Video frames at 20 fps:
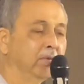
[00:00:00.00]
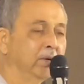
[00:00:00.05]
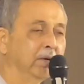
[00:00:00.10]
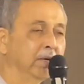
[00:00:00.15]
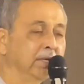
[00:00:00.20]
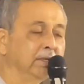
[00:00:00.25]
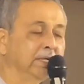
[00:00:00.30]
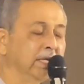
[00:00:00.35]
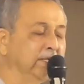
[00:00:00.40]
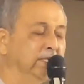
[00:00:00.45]

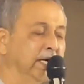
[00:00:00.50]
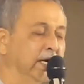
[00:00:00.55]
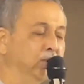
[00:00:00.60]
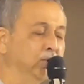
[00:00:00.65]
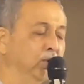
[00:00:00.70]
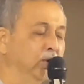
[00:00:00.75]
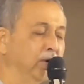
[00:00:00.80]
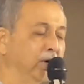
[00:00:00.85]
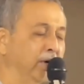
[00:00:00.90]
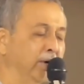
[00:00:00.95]
the
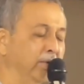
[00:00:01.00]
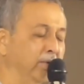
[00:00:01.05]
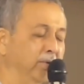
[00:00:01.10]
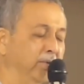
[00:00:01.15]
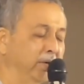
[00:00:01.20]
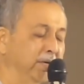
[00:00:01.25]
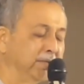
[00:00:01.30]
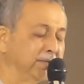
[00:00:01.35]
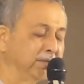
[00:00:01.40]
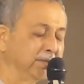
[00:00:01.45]
Jadugar,
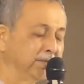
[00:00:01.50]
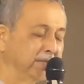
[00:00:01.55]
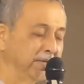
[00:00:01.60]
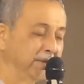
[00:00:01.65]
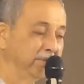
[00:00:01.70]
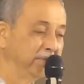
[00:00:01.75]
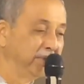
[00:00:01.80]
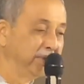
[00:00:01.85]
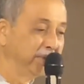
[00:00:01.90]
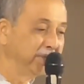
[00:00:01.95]
what is his
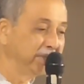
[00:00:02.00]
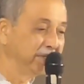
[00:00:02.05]
name?